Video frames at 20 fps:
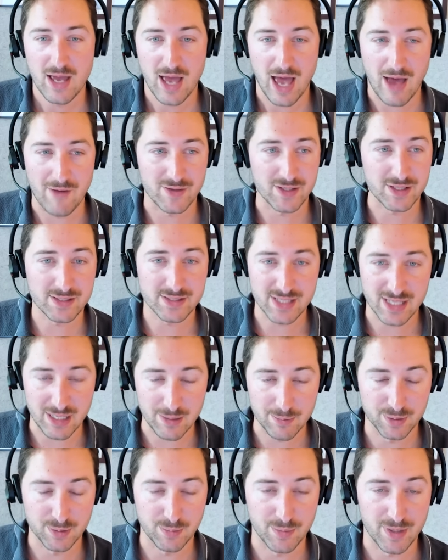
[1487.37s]
having to
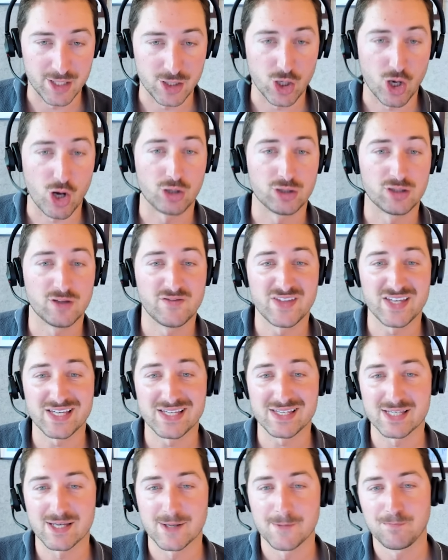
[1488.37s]
implement all of
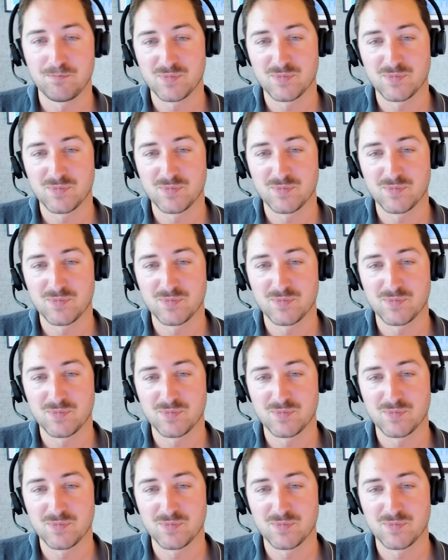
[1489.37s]
these